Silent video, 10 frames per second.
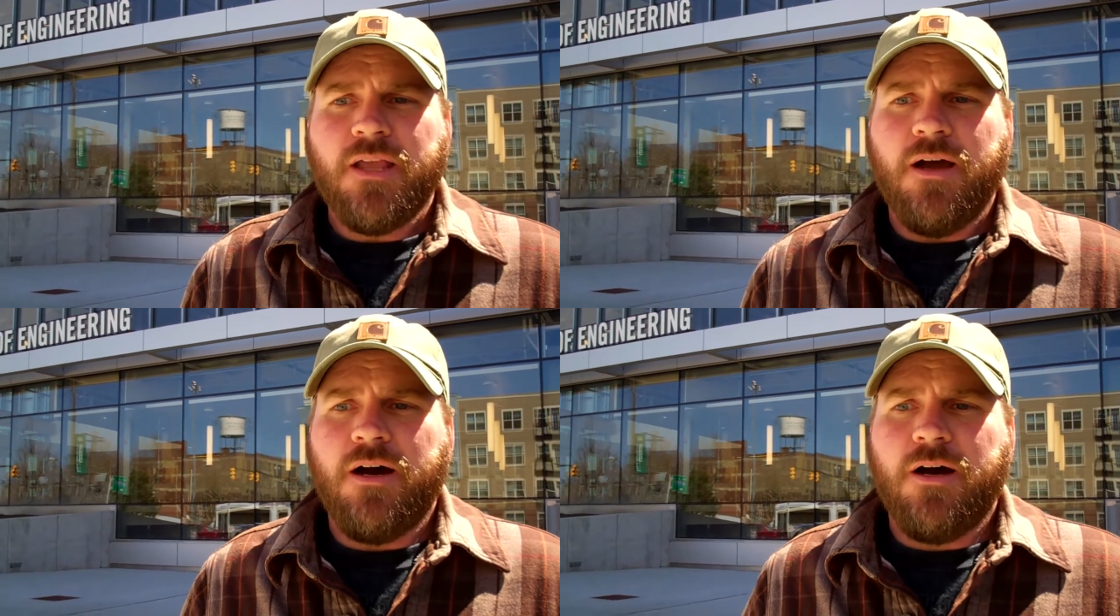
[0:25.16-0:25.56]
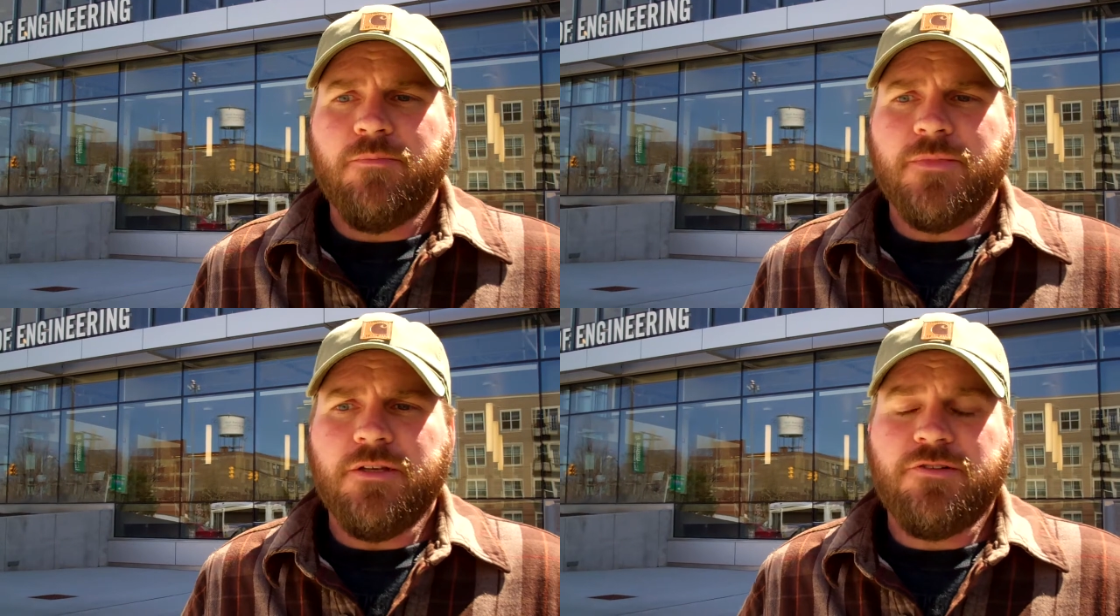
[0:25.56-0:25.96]

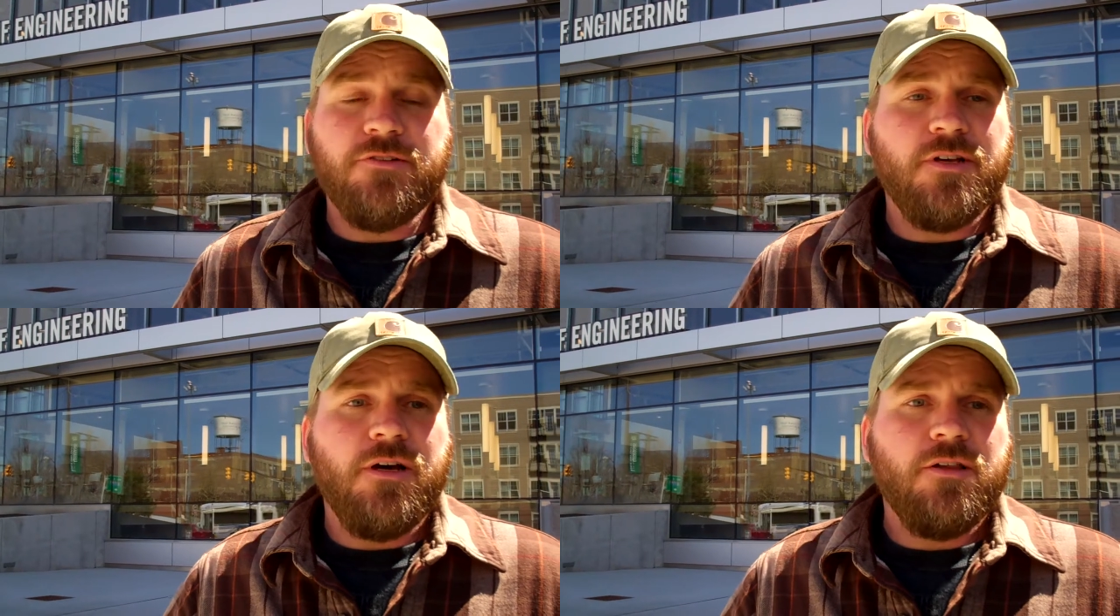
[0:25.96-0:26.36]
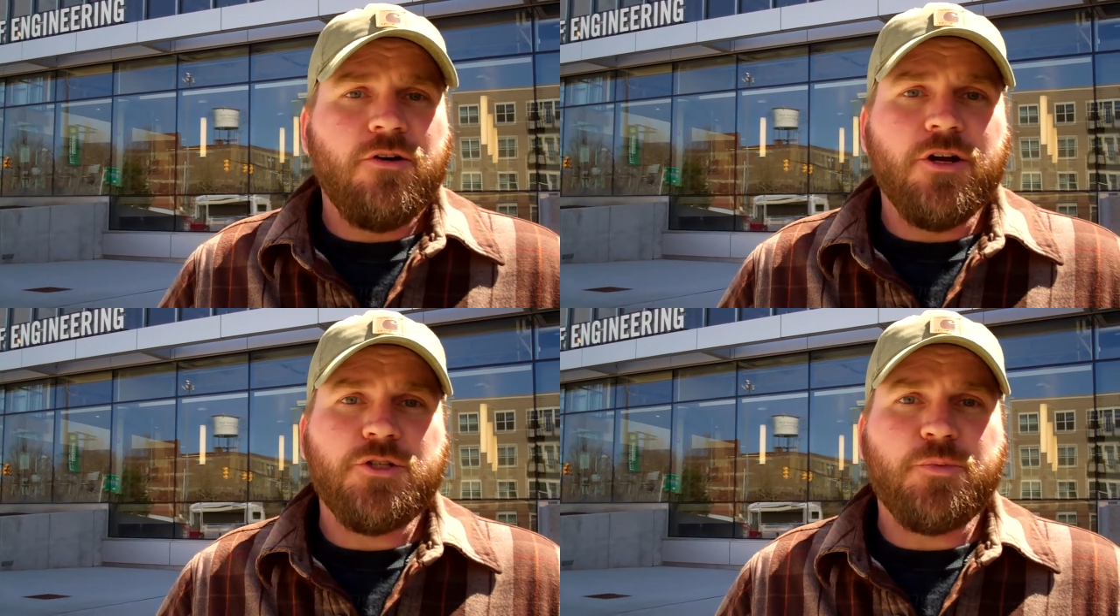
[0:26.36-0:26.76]
Um, this is a
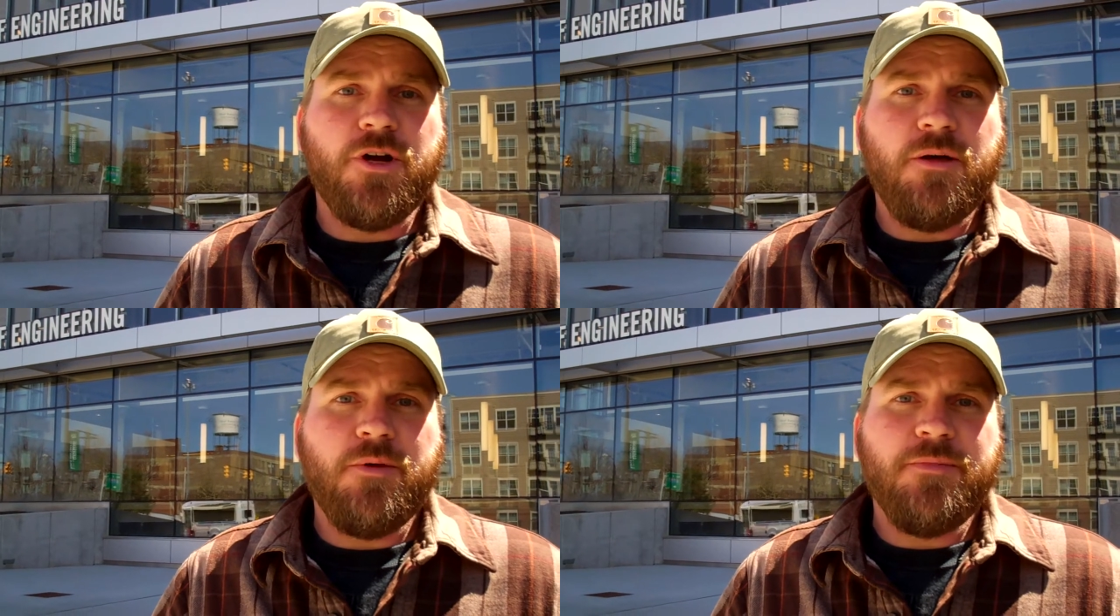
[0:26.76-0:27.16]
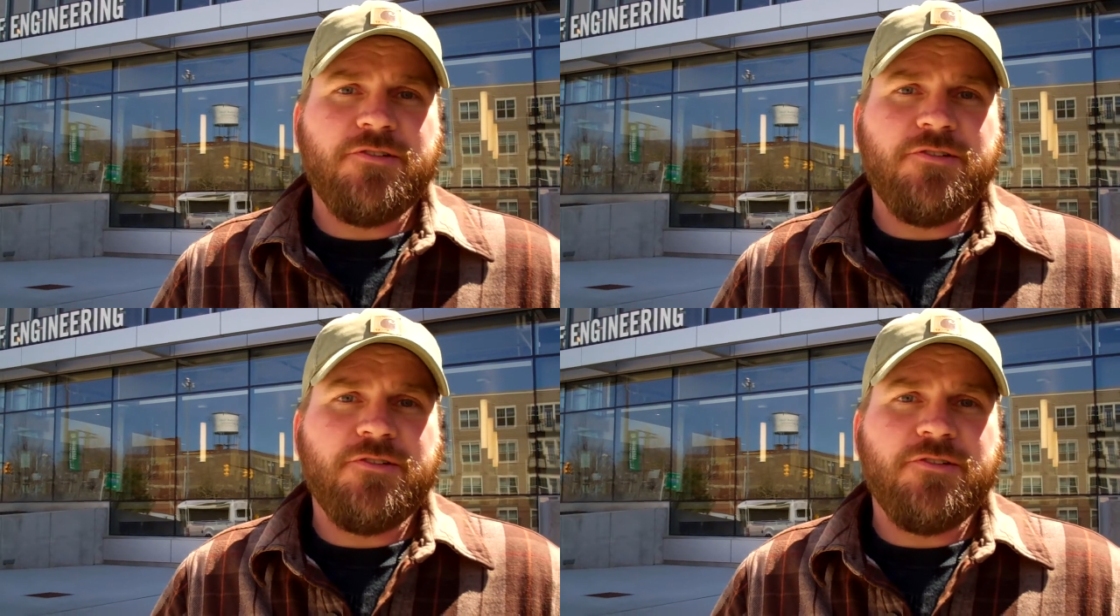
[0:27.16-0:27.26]
large problem.